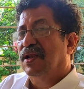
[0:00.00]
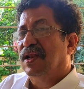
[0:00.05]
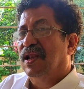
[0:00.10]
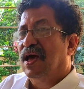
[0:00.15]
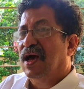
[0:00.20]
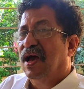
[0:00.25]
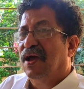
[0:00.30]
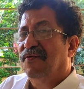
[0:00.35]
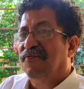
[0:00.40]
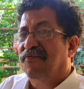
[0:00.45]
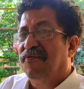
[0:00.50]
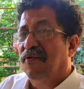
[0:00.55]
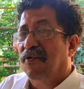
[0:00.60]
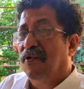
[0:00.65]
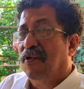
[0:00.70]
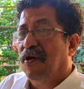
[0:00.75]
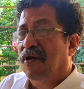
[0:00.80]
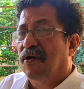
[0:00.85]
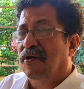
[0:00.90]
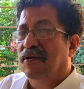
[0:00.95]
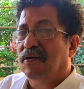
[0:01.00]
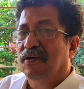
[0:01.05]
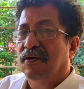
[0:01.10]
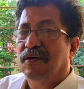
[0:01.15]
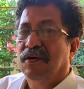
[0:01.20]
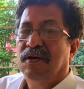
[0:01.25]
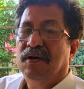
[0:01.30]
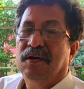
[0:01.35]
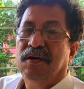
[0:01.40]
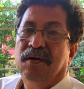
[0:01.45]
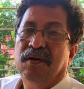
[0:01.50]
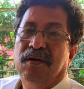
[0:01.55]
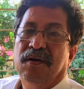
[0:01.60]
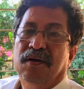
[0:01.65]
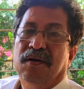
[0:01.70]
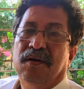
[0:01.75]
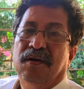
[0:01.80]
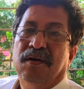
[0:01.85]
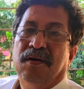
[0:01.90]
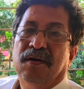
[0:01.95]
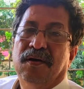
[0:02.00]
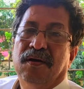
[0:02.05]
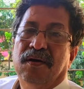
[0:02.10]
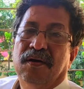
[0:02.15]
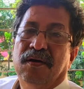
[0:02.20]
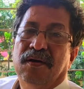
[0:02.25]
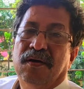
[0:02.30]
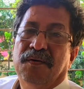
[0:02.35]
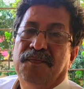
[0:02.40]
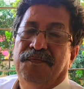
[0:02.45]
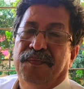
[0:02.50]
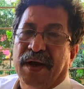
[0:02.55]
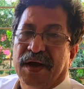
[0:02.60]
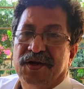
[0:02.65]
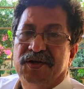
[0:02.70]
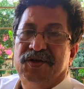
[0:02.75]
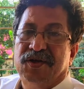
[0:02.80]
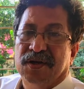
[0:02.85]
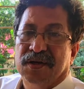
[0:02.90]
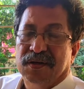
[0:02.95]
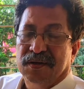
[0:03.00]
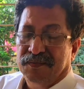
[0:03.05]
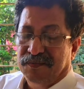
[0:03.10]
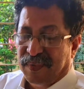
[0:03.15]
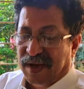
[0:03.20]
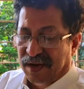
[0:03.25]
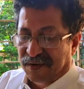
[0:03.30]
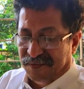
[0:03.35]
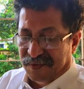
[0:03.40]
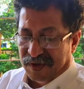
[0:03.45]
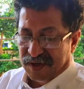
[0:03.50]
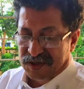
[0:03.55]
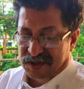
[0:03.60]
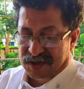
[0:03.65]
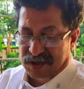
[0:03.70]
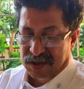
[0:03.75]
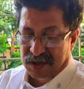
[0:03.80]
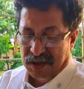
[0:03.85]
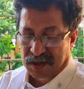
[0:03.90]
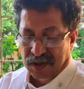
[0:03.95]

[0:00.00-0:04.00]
lifelong pension benefits.